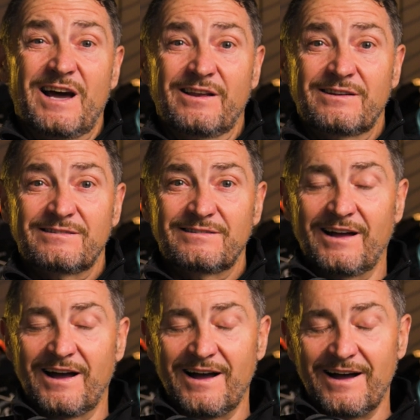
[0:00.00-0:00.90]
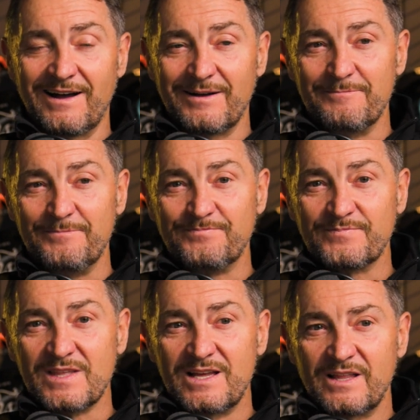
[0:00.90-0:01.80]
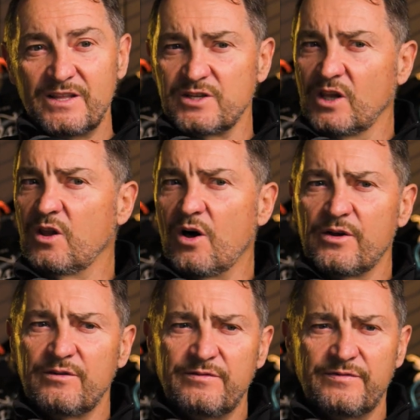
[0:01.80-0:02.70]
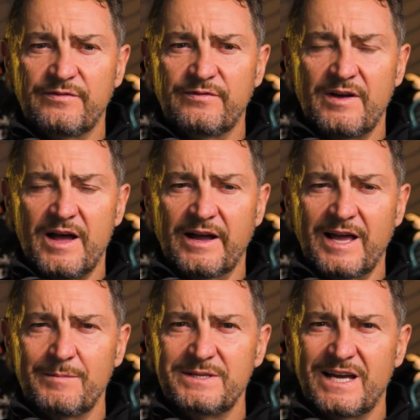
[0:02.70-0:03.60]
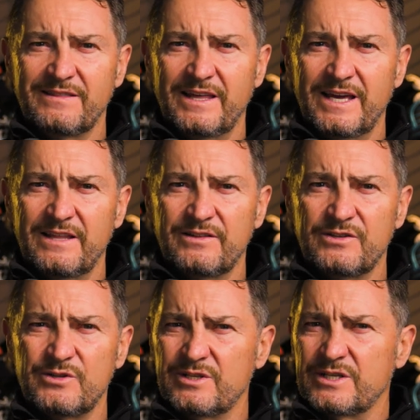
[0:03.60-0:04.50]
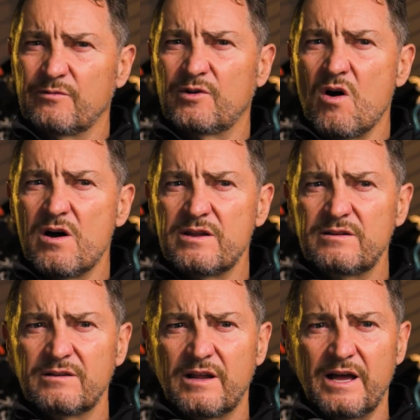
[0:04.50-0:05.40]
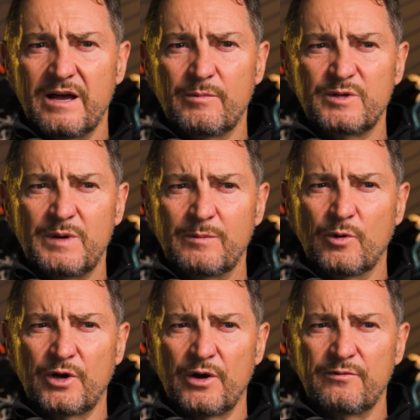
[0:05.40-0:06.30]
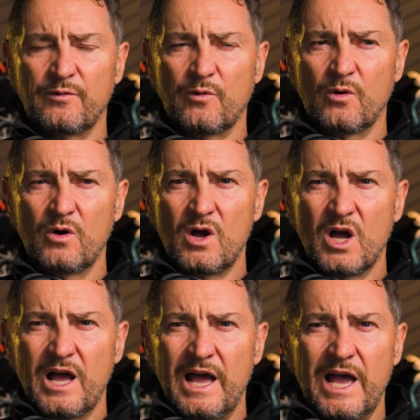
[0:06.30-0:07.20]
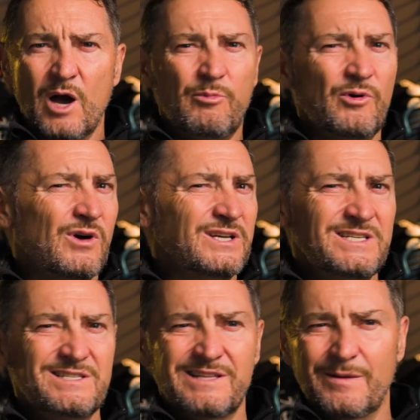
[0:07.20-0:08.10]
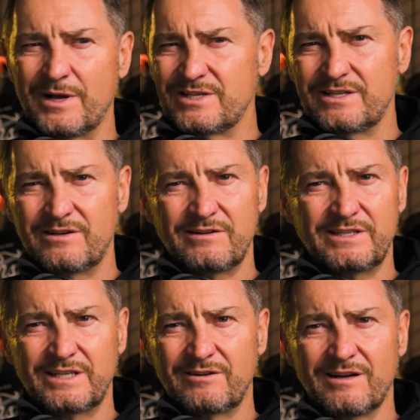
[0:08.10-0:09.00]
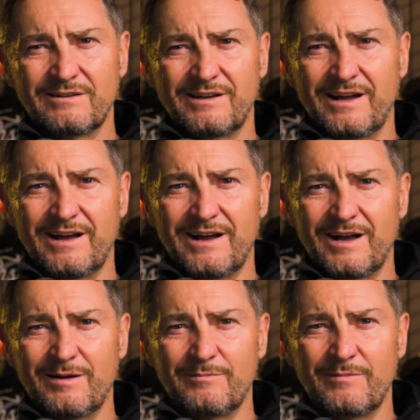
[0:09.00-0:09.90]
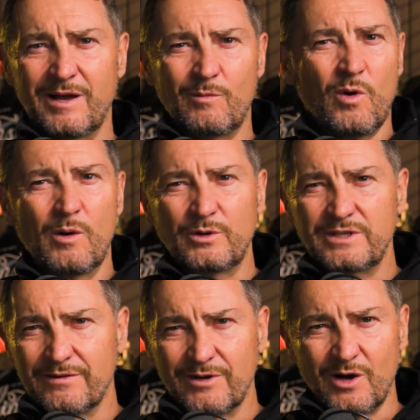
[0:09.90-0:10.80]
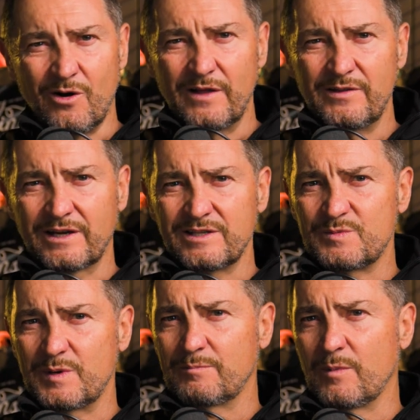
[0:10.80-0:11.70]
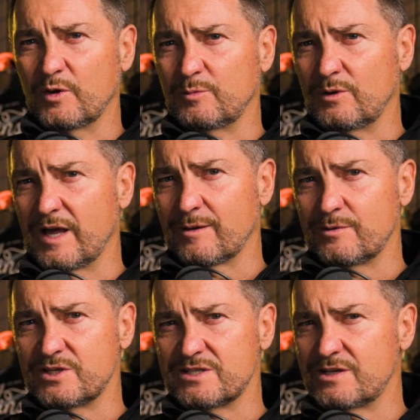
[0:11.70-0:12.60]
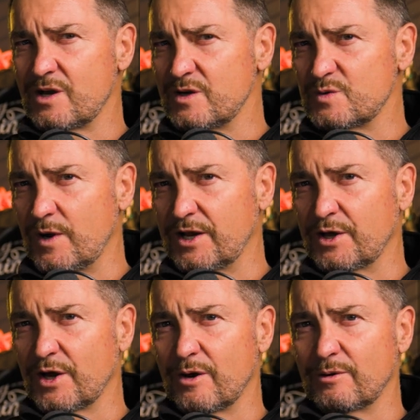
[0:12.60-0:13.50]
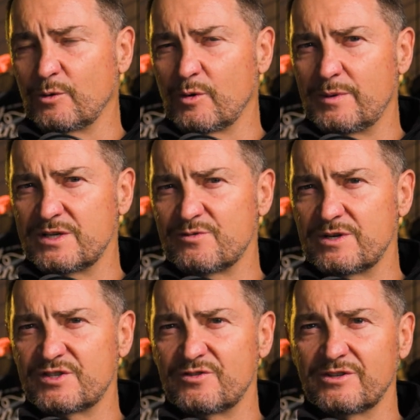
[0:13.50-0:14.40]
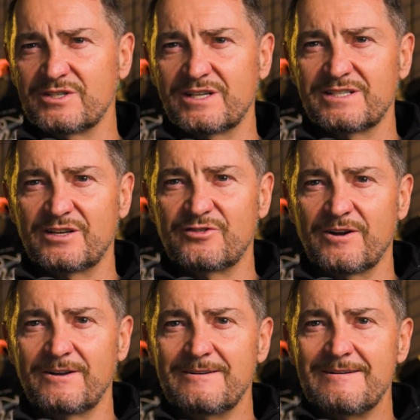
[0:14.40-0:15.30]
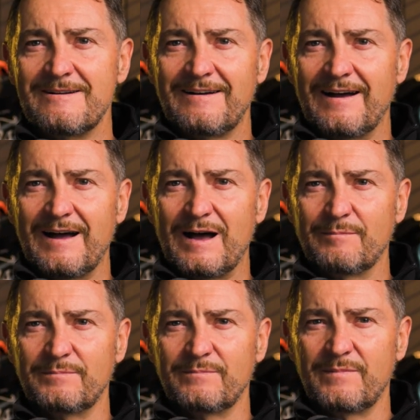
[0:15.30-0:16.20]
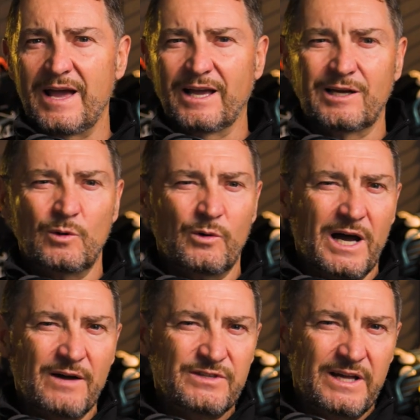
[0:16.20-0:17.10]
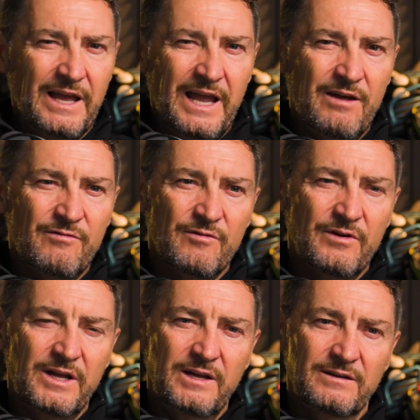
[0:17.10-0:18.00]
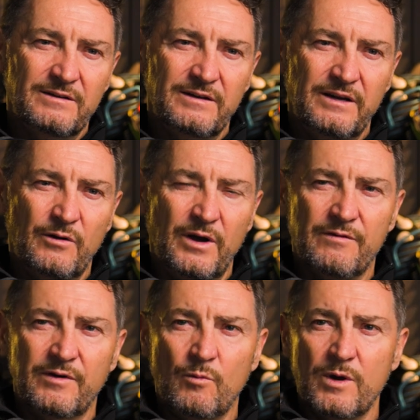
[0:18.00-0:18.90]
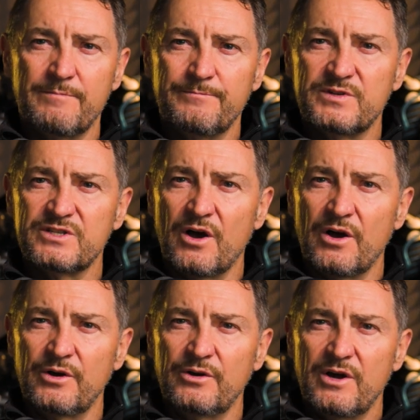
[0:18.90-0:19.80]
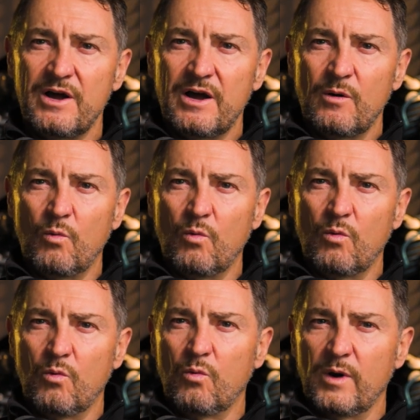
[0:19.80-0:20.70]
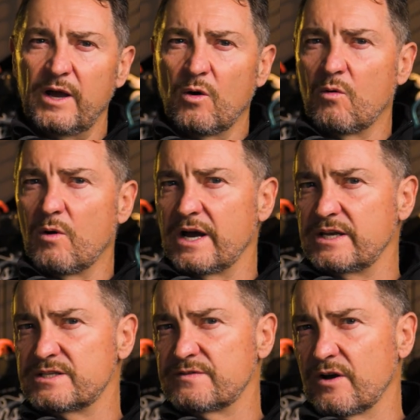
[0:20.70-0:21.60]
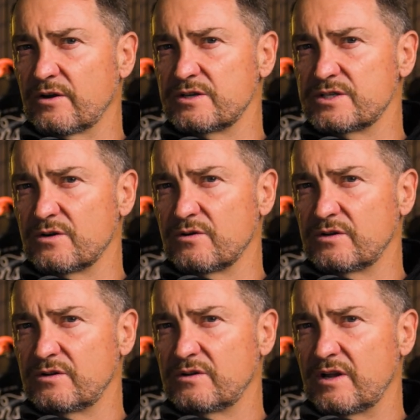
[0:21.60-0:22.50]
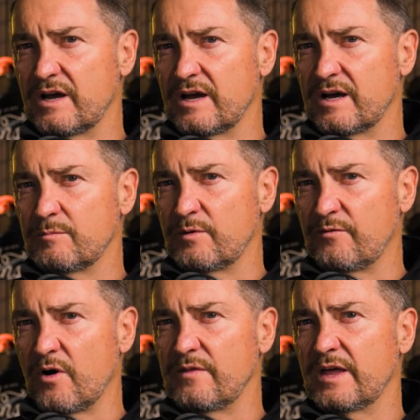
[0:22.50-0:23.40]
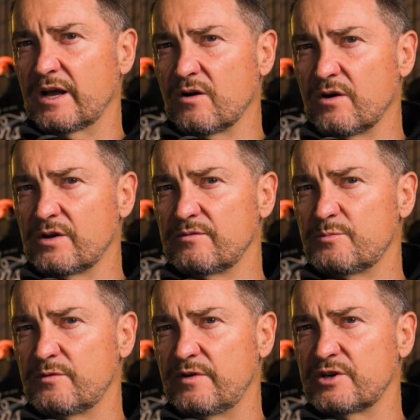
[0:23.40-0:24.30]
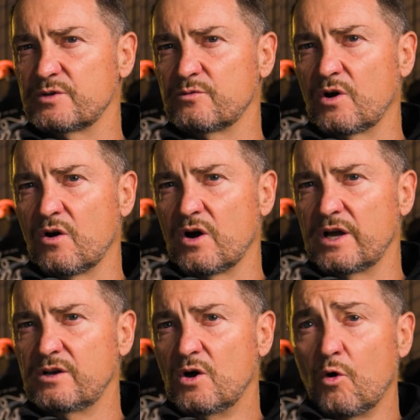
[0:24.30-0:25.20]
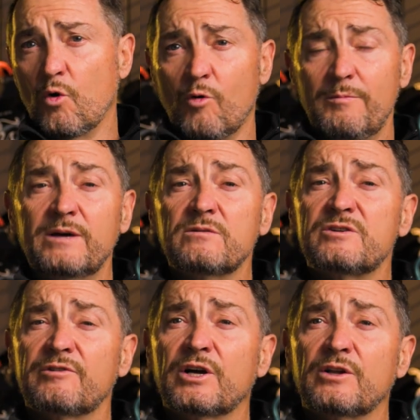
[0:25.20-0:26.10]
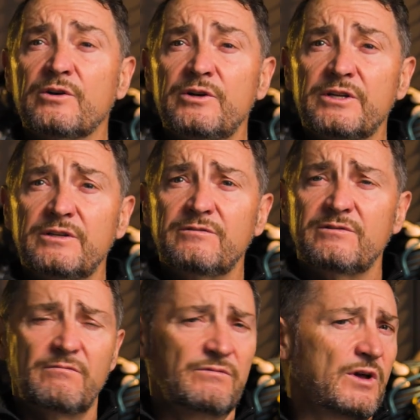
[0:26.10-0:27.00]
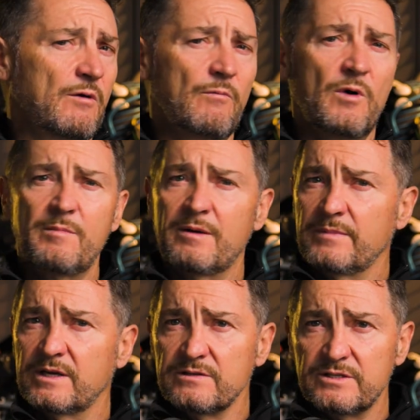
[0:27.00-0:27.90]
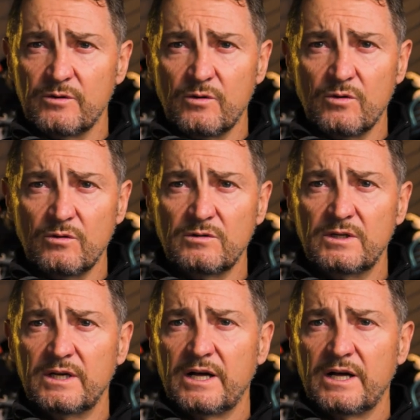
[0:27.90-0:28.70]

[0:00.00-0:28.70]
done it. There's a lot of companies out there that do self-guided, which people go for. Our price isn't that much dearer, and why wouldn't you have a guide that can speak multiple languages and knows where to go and all the best restaurants, etc., and can look after your every whim. So we always focus on providing that kind of professional guide. All meals are included. Don't worry about meals at all.